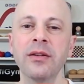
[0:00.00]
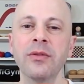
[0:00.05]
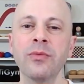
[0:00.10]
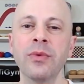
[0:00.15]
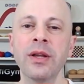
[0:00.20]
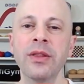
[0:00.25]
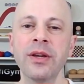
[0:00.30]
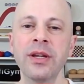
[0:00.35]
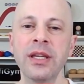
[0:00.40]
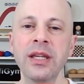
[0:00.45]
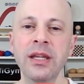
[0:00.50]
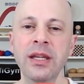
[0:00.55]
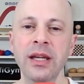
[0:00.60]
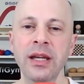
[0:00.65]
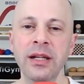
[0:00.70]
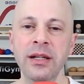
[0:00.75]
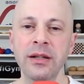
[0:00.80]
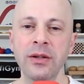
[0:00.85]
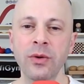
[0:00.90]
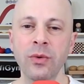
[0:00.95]
whether he
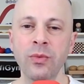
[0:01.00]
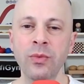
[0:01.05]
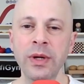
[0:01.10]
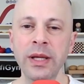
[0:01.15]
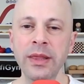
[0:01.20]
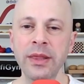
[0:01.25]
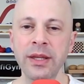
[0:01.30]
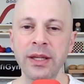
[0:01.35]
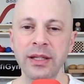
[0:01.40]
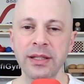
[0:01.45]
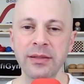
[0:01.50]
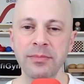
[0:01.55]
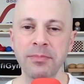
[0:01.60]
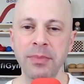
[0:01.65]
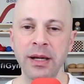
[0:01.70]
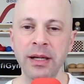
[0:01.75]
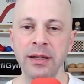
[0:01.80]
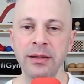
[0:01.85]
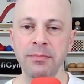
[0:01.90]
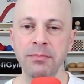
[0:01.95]
can win this
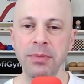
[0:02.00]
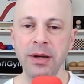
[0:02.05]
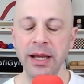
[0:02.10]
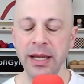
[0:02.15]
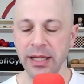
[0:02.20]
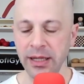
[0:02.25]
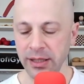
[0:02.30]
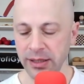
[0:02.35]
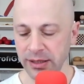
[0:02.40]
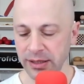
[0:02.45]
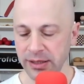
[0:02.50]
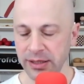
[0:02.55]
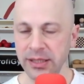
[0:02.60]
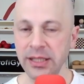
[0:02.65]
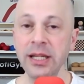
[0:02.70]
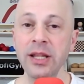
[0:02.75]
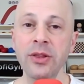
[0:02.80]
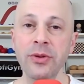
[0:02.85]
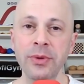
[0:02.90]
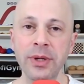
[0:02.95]
by playing
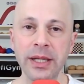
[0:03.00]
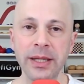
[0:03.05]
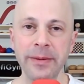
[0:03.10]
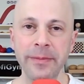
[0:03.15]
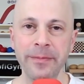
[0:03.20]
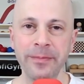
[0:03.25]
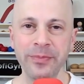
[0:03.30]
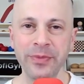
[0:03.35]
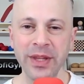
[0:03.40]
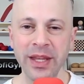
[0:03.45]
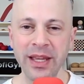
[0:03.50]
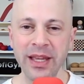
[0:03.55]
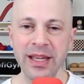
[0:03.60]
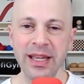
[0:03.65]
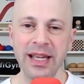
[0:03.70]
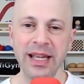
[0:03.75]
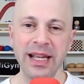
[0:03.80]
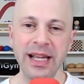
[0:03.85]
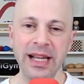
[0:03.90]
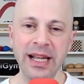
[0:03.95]
c3.
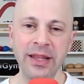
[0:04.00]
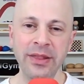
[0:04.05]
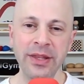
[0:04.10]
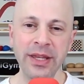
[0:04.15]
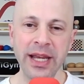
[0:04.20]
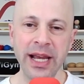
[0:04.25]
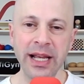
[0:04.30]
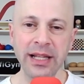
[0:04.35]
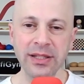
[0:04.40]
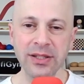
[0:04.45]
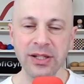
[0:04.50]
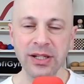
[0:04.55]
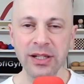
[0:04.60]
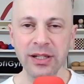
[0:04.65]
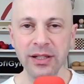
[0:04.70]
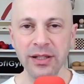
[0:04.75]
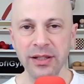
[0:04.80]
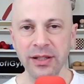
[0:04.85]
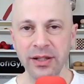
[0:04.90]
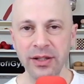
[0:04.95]
And the
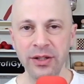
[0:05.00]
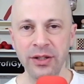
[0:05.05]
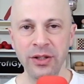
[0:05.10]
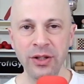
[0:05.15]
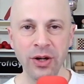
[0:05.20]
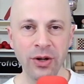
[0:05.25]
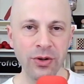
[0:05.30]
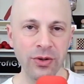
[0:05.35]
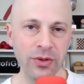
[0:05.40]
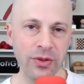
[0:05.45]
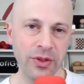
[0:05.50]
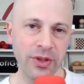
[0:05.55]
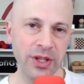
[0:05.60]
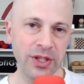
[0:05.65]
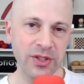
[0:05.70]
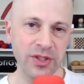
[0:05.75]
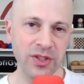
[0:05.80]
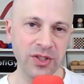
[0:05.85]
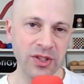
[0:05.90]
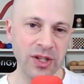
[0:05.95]
answer, no,
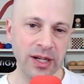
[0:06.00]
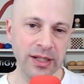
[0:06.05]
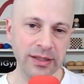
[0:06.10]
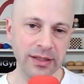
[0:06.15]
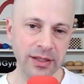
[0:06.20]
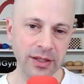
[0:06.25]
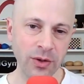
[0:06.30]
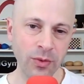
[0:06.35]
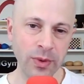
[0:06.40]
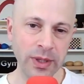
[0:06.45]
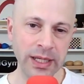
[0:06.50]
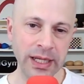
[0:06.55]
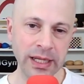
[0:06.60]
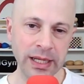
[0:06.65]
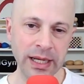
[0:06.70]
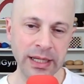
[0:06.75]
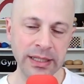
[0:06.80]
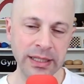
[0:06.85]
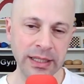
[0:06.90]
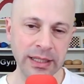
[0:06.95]
this is not a
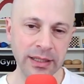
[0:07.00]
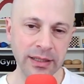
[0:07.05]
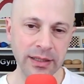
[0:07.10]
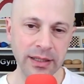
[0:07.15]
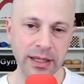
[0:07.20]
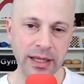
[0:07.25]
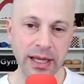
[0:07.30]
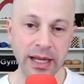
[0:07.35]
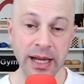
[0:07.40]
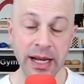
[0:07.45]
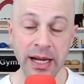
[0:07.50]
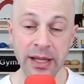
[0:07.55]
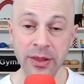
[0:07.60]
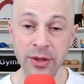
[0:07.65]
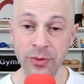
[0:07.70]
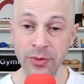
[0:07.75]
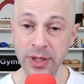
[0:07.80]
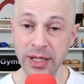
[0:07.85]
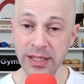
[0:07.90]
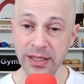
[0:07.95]
winning idea. And
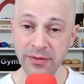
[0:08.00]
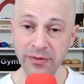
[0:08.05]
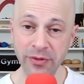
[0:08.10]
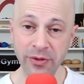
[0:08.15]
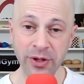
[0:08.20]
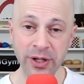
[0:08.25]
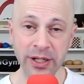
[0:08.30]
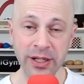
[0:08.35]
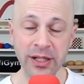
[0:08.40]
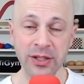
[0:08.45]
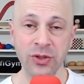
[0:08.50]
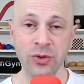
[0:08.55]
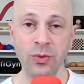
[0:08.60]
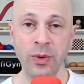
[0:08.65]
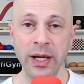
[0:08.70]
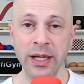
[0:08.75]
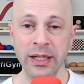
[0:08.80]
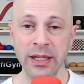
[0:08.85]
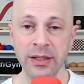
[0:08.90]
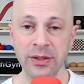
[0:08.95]
the reason for it is
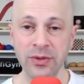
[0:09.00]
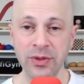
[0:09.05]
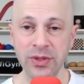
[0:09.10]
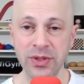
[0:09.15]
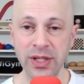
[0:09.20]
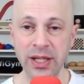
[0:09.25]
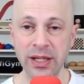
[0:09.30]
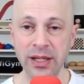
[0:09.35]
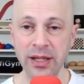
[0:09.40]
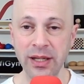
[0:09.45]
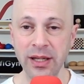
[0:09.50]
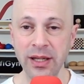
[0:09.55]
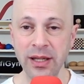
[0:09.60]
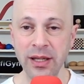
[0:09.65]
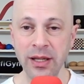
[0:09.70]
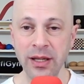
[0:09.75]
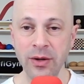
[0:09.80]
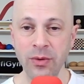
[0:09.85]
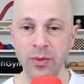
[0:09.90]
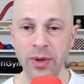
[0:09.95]
quite interesting.
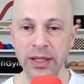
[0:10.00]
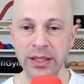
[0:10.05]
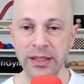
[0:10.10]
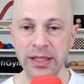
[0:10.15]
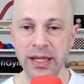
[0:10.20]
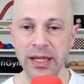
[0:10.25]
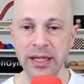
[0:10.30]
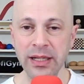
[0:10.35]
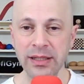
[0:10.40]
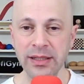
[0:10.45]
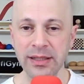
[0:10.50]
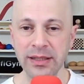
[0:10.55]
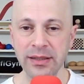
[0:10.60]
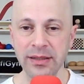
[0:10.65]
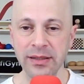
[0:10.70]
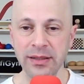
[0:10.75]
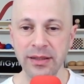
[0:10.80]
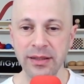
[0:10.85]
White takes,